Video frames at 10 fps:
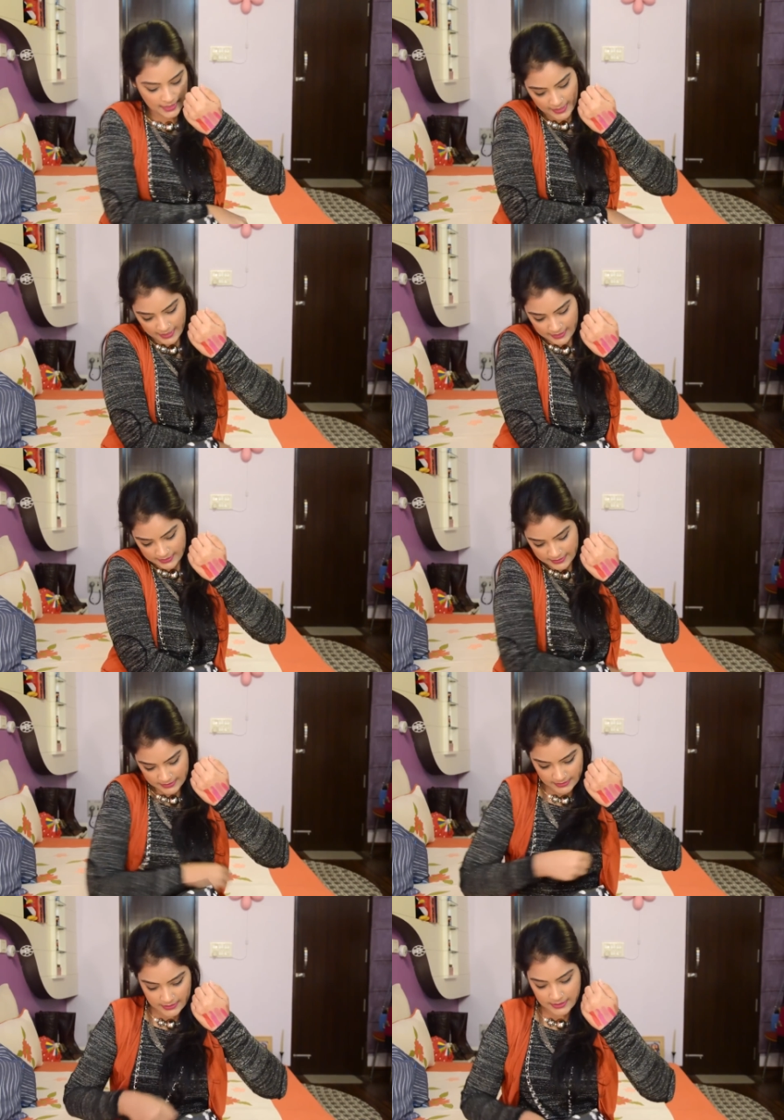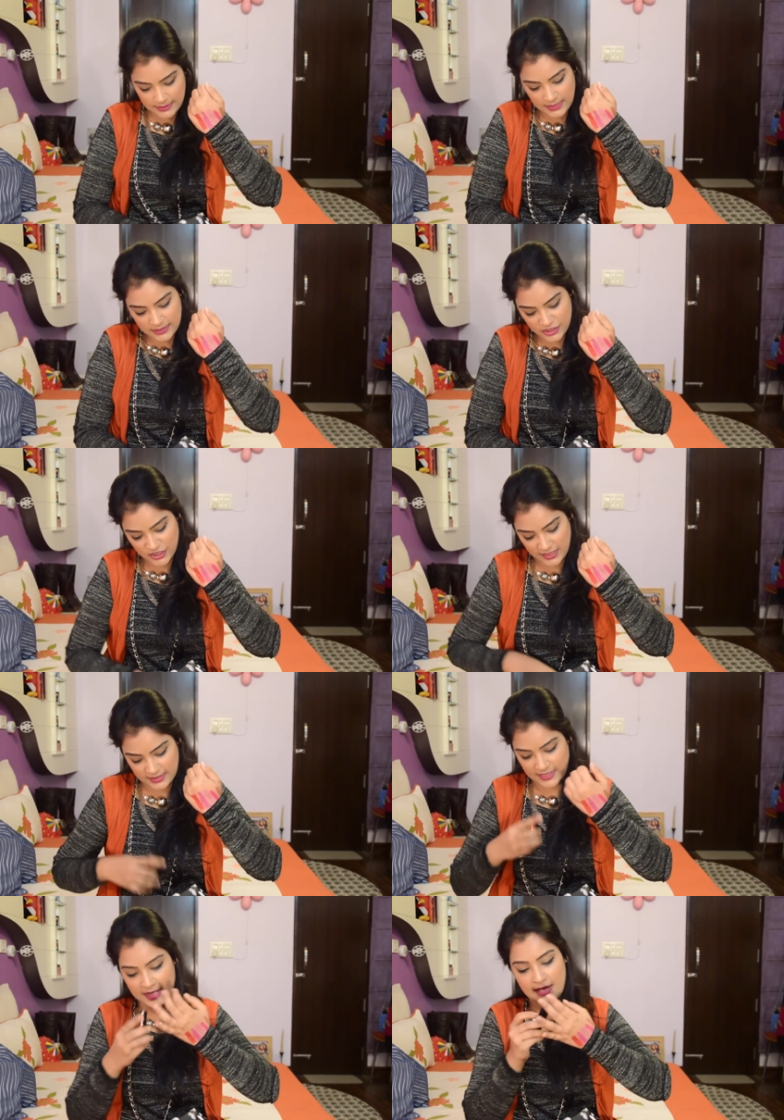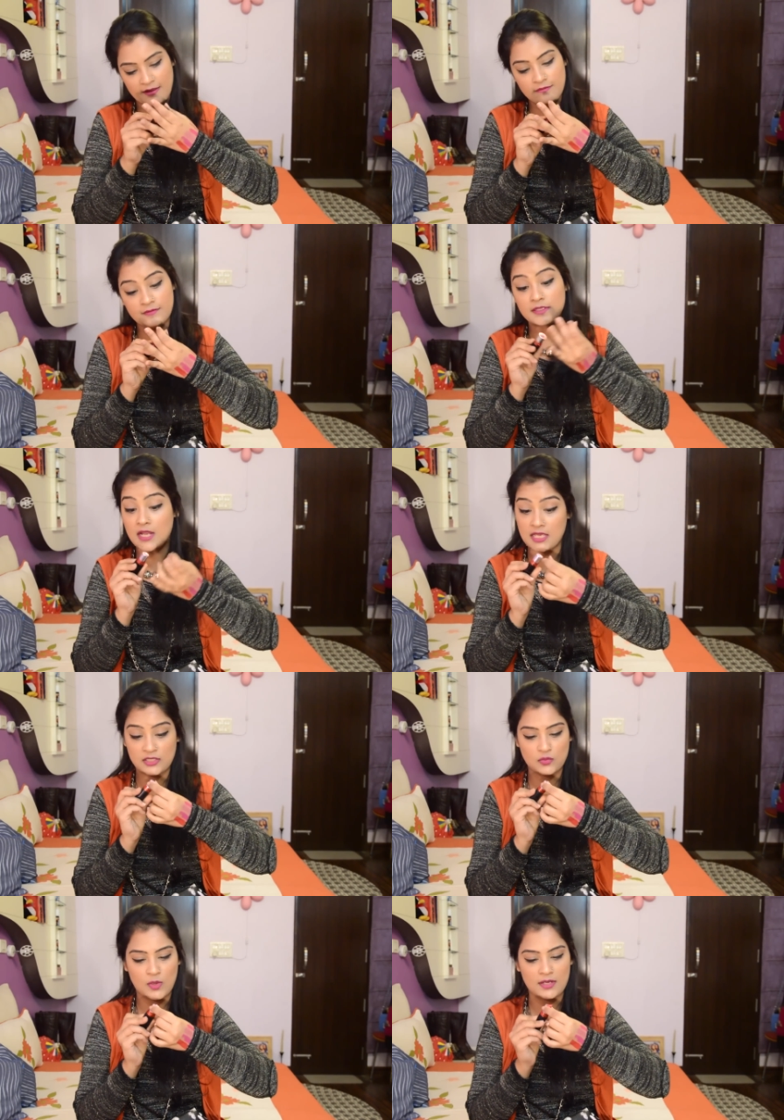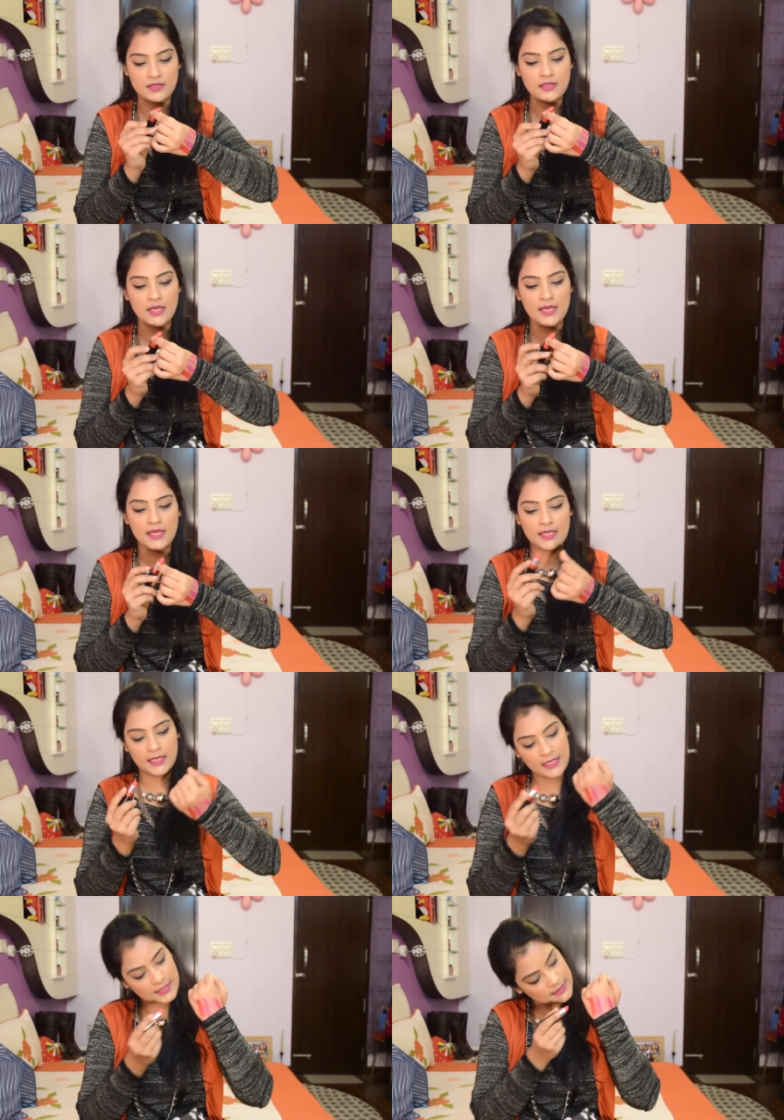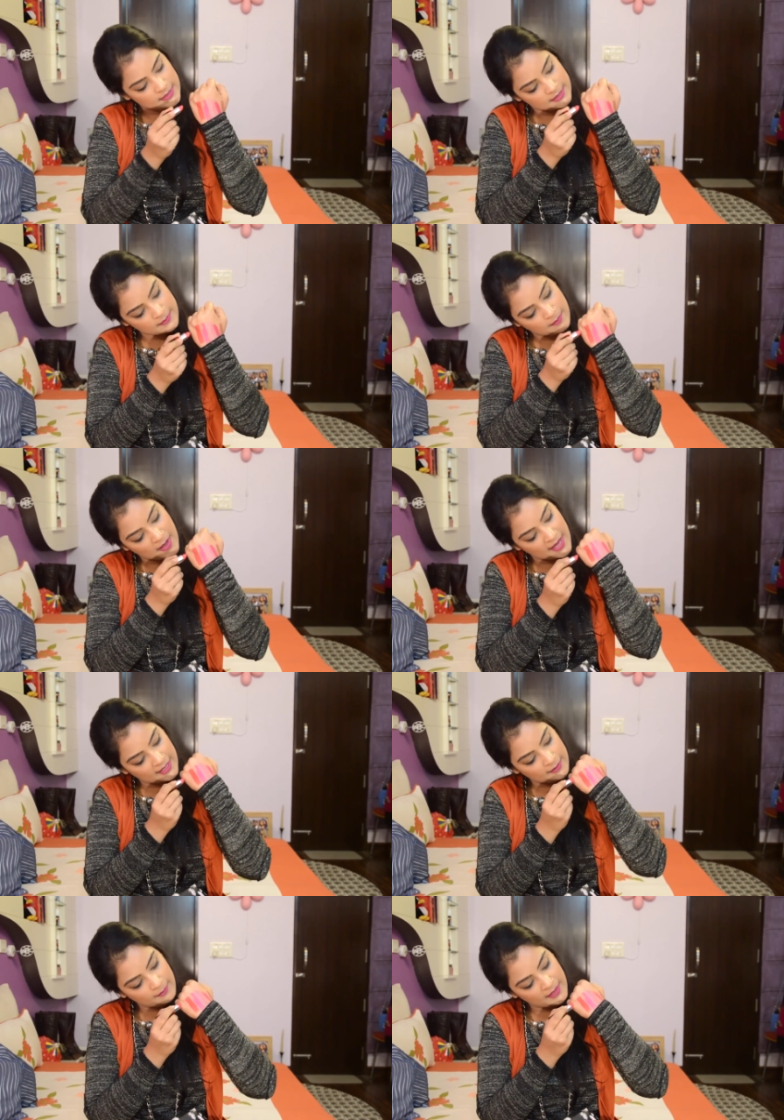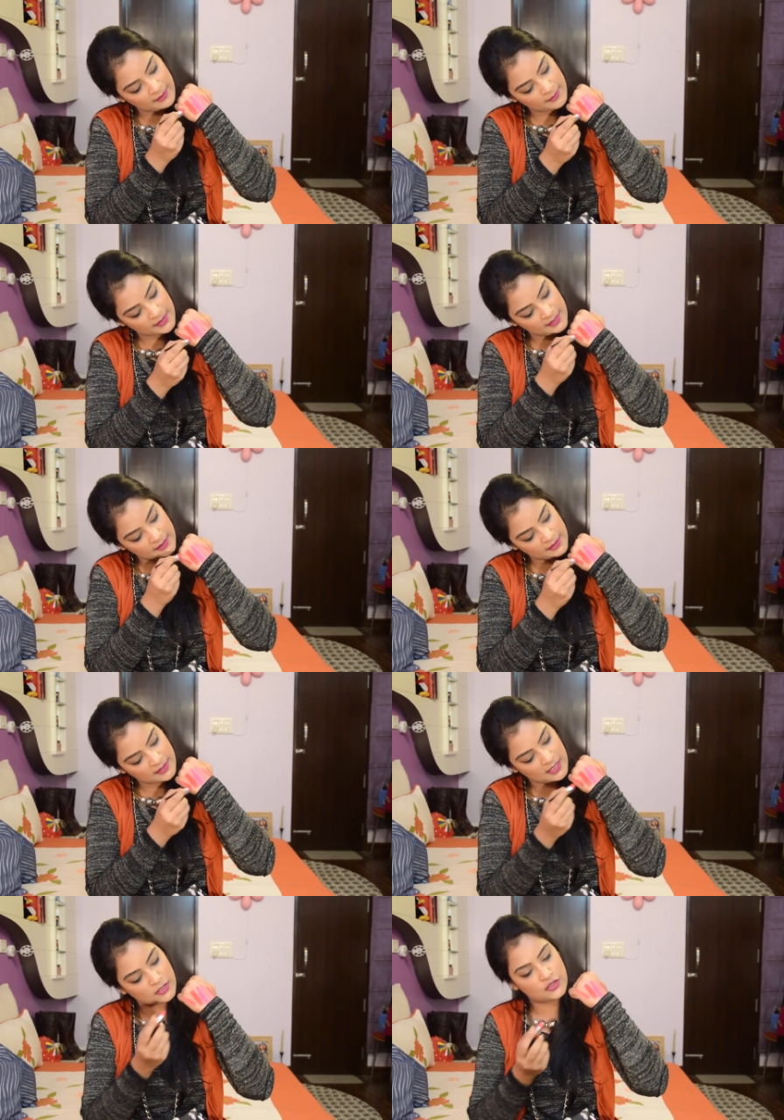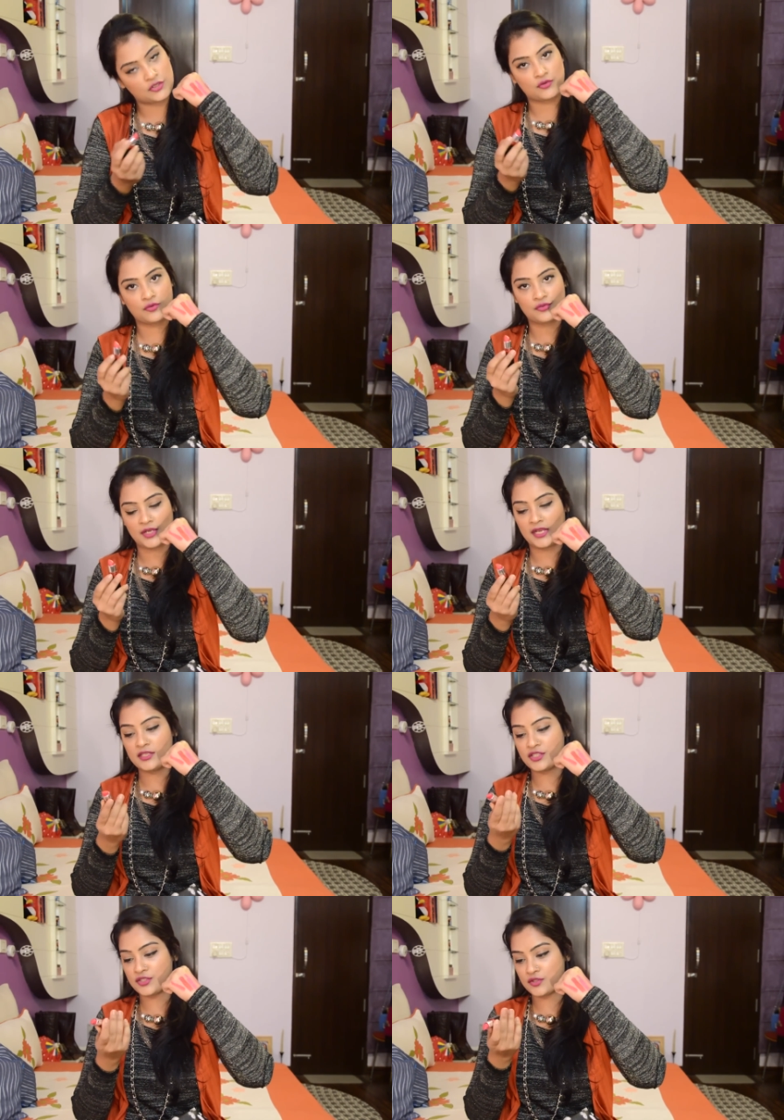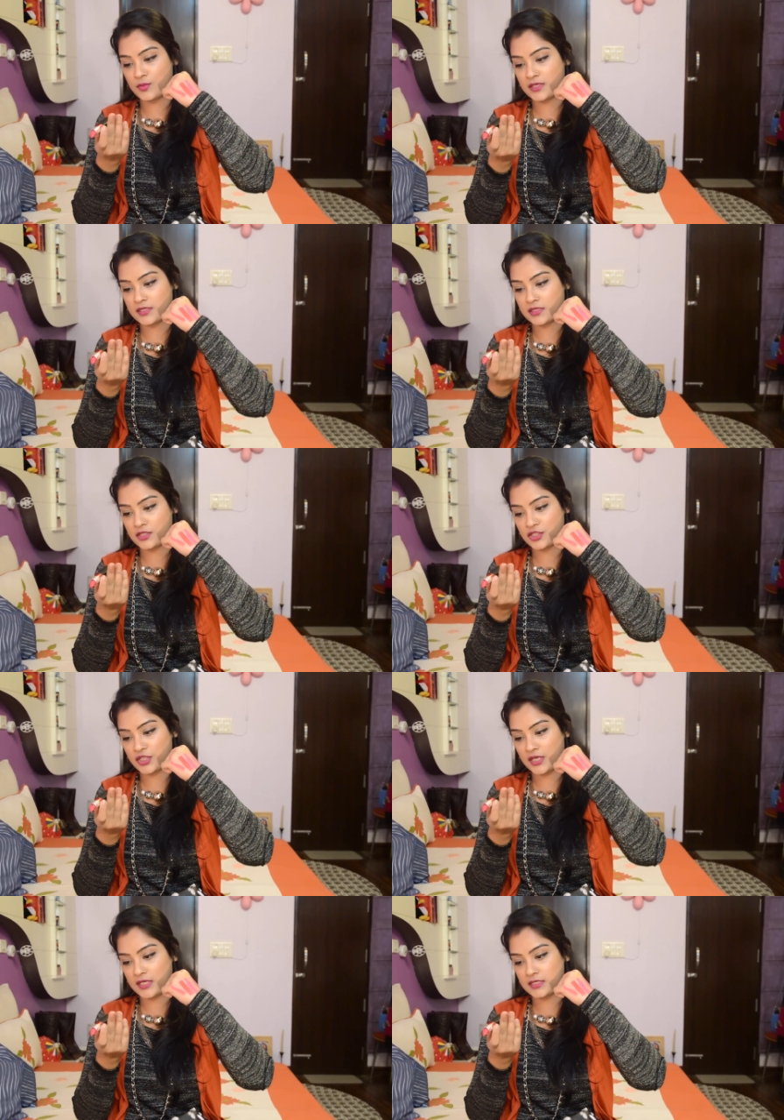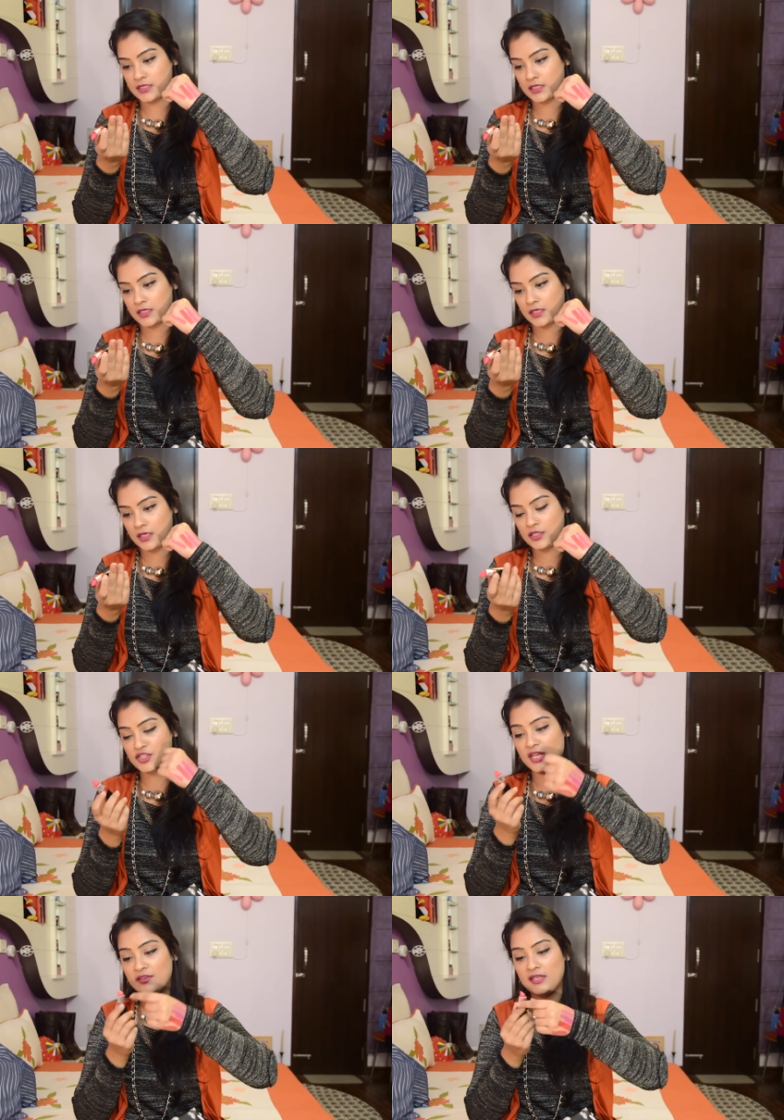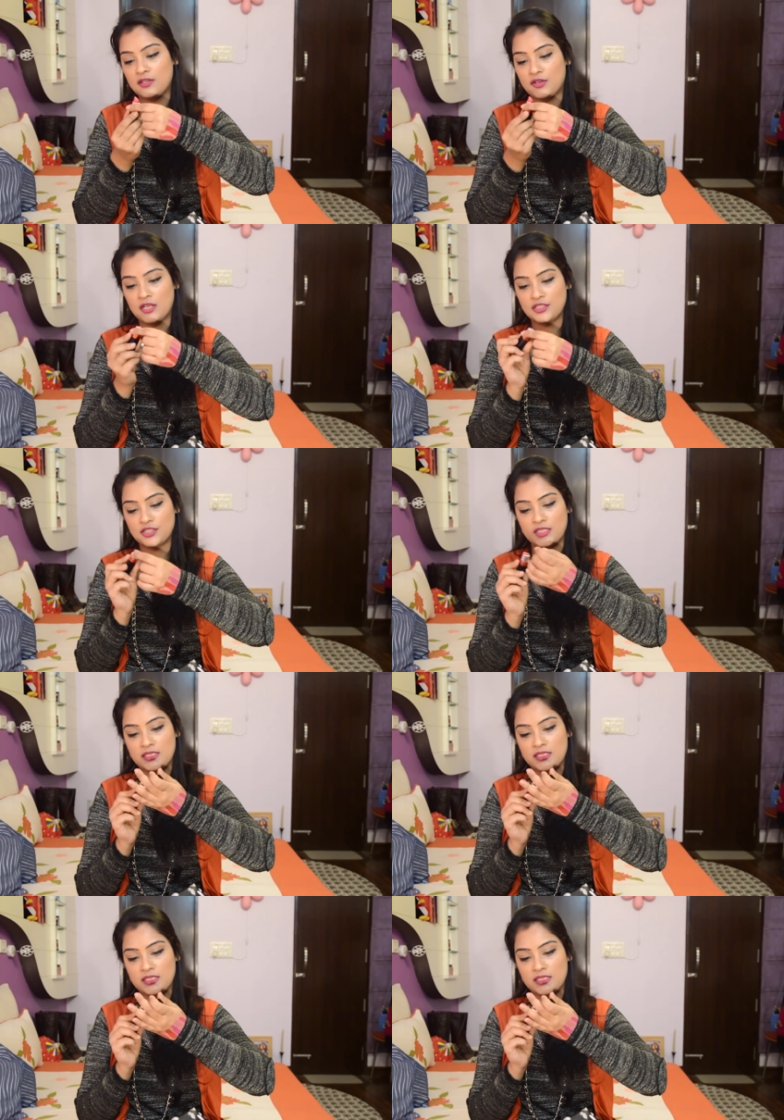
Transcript: And another shade that I have, the last one, is by Maybelline Color Show range. This one is in the shade Cherry Crush.